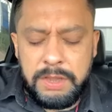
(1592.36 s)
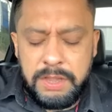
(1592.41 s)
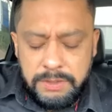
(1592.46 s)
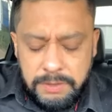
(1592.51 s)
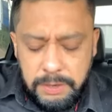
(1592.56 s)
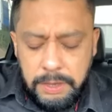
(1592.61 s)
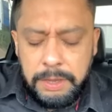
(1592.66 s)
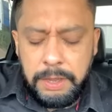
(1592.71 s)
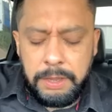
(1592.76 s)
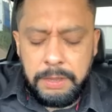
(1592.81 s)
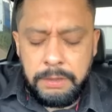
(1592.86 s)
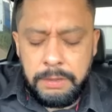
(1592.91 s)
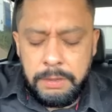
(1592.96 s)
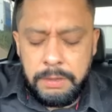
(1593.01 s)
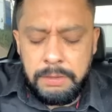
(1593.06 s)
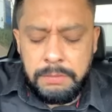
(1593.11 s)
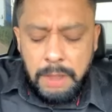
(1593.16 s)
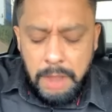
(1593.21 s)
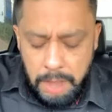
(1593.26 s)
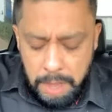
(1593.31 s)
Kentucky.
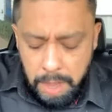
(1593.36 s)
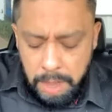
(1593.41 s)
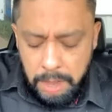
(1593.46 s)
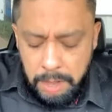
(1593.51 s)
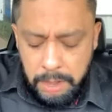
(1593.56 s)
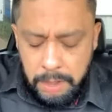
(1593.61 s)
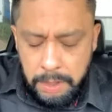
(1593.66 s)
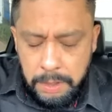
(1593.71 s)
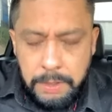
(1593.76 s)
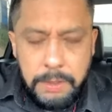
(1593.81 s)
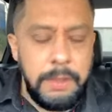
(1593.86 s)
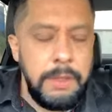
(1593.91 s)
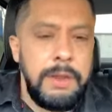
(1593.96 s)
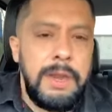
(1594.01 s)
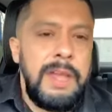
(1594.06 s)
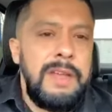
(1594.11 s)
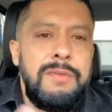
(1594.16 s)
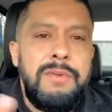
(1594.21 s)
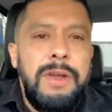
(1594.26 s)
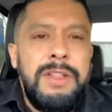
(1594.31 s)

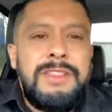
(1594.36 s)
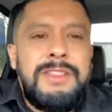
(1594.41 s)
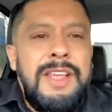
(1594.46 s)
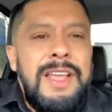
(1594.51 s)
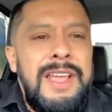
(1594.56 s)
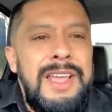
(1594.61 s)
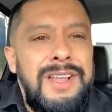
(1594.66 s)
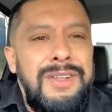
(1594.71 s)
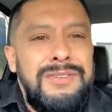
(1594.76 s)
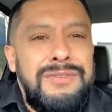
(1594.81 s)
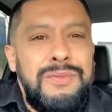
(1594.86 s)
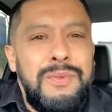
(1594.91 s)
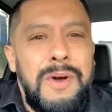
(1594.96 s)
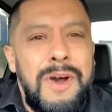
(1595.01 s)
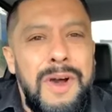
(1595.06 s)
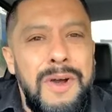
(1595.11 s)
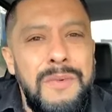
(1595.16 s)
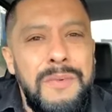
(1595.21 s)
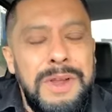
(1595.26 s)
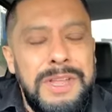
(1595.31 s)
Like, what the hell's
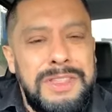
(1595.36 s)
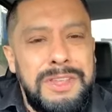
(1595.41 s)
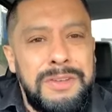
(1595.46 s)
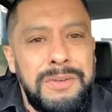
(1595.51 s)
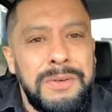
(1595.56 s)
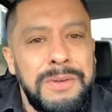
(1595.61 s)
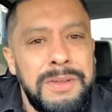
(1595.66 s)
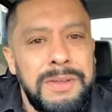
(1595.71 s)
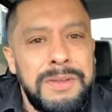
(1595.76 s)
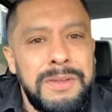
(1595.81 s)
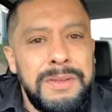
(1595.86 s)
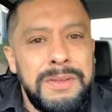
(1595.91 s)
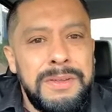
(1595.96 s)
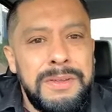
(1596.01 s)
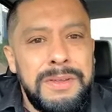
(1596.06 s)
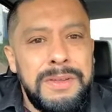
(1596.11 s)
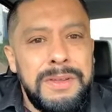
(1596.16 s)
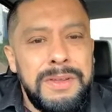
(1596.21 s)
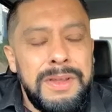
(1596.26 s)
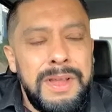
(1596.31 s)
wrong with you?
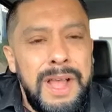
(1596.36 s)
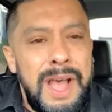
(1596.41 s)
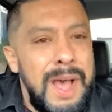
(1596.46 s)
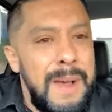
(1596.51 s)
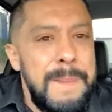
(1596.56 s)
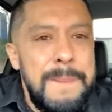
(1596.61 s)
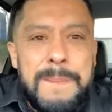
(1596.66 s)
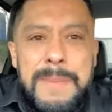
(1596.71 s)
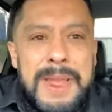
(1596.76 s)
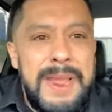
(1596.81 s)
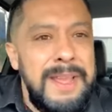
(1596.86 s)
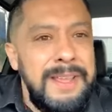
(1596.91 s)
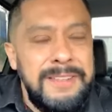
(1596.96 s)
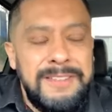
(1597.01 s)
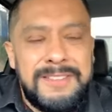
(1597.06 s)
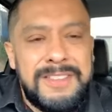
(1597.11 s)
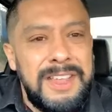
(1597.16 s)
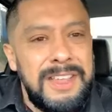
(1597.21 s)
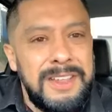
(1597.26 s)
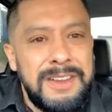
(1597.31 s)

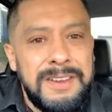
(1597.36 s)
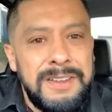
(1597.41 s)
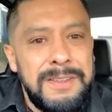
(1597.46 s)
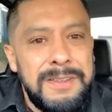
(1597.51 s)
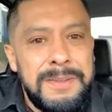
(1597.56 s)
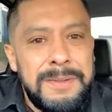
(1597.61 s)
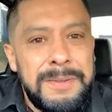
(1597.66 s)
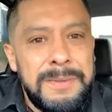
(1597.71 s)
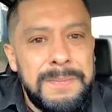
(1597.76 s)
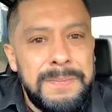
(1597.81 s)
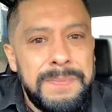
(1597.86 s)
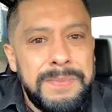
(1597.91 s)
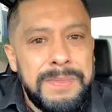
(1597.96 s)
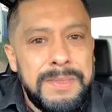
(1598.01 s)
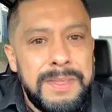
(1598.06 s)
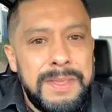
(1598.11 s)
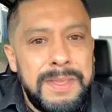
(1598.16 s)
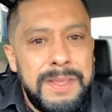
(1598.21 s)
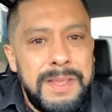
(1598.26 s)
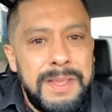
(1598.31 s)
Amazing.
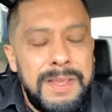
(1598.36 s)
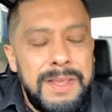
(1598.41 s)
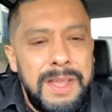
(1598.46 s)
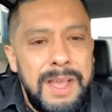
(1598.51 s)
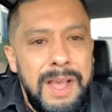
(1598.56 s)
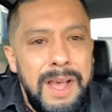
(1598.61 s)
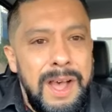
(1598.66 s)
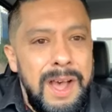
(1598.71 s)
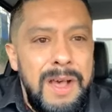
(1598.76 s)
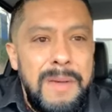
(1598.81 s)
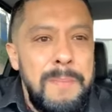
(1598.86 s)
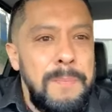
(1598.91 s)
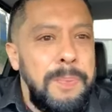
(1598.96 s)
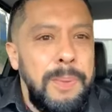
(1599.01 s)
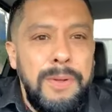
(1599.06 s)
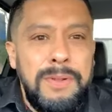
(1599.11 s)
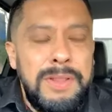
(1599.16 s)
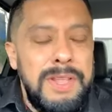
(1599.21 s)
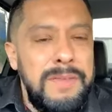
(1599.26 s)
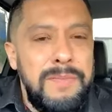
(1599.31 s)

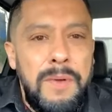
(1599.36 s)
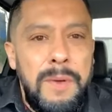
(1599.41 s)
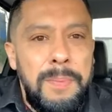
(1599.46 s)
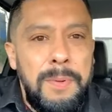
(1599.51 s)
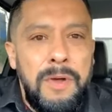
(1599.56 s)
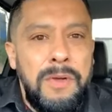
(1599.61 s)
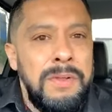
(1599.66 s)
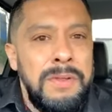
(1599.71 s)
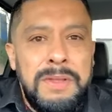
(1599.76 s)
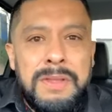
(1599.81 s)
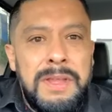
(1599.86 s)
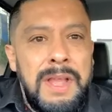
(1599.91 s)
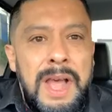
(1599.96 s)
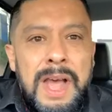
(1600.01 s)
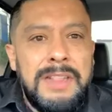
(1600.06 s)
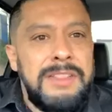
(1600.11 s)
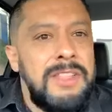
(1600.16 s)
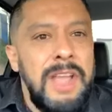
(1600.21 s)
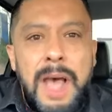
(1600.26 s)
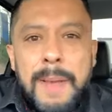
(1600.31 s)
Unbelievable.
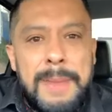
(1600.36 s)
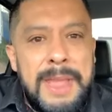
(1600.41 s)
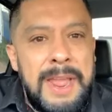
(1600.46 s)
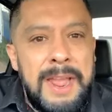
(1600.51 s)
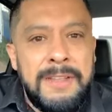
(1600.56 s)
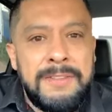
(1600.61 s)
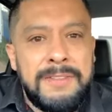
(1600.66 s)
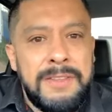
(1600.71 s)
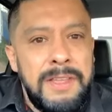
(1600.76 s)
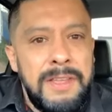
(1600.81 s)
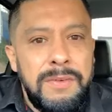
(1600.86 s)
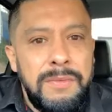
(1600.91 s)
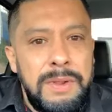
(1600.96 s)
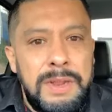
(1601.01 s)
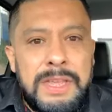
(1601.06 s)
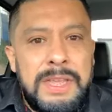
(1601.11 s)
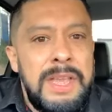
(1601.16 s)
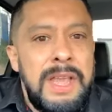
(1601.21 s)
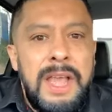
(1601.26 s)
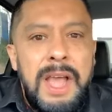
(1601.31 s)
A dumbass.
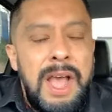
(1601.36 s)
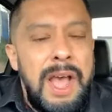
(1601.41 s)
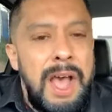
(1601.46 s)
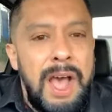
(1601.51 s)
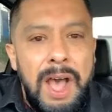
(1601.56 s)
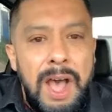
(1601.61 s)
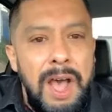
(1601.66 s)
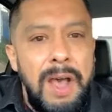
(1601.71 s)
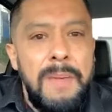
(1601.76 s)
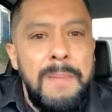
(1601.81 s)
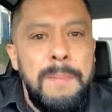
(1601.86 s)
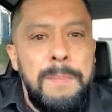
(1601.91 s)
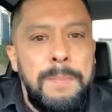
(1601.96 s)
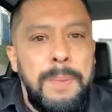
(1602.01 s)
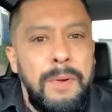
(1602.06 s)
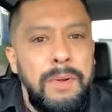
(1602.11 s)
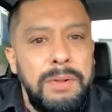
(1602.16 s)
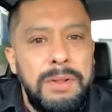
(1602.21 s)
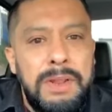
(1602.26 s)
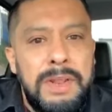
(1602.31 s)
Really
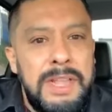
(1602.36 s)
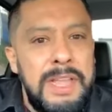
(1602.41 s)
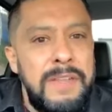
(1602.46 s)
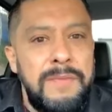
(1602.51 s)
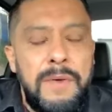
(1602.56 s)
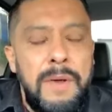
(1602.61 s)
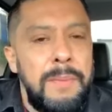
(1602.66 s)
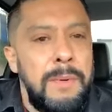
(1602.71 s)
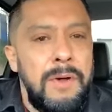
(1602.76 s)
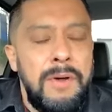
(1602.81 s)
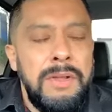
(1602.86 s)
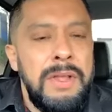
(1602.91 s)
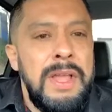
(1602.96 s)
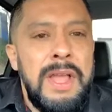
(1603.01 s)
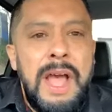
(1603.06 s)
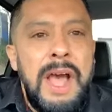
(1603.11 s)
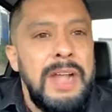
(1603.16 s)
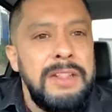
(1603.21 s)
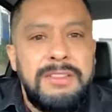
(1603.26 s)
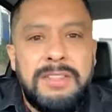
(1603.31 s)
unbelievable.
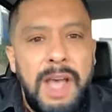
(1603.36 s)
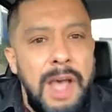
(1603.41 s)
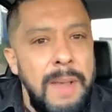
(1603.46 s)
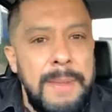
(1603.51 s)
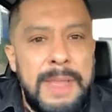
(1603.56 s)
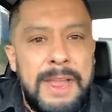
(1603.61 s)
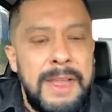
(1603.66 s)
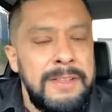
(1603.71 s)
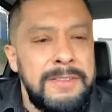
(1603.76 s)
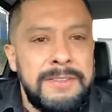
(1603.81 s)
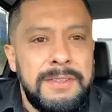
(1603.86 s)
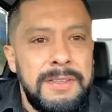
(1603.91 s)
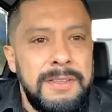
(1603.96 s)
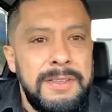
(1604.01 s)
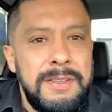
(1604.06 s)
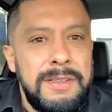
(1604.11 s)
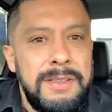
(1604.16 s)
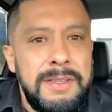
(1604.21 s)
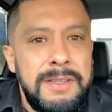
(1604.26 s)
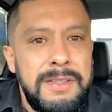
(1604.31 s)
A dumbass.
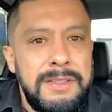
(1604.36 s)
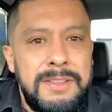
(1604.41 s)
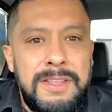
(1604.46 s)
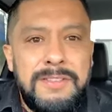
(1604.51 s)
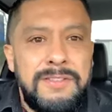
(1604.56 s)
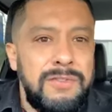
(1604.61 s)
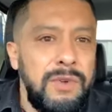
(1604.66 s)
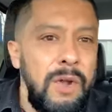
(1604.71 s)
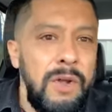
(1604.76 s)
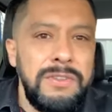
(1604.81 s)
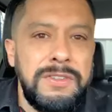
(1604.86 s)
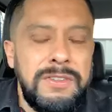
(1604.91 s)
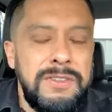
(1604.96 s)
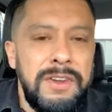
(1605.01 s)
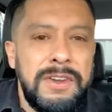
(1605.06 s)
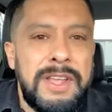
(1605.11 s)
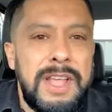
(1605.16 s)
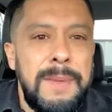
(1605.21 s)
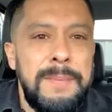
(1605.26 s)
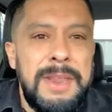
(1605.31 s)
These trolls that
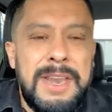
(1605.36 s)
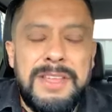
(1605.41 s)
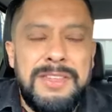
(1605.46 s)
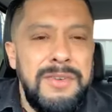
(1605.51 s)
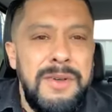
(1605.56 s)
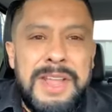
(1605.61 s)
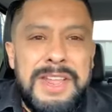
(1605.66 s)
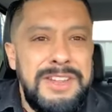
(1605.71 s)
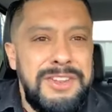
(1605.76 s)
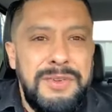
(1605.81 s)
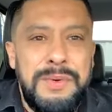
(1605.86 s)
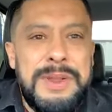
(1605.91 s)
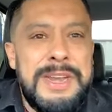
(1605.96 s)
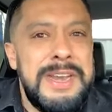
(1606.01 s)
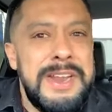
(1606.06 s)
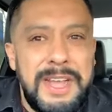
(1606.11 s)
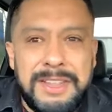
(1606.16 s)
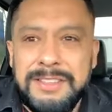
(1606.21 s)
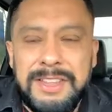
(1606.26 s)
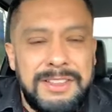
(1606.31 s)
they're coming in, you ain't
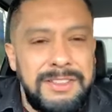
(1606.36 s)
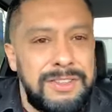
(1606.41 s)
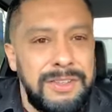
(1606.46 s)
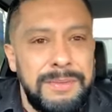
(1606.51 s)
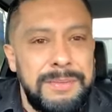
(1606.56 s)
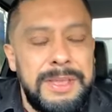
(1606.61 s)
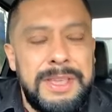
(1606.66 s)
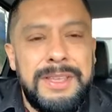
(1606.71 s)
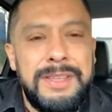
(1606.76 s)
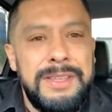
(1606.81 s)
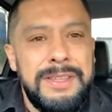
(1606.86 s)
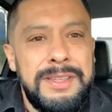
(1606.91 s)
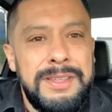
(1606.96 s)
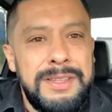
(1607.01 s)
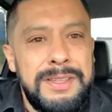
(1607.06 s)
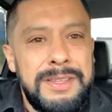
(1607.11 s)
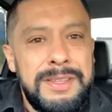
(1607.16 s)
doing nothing to me.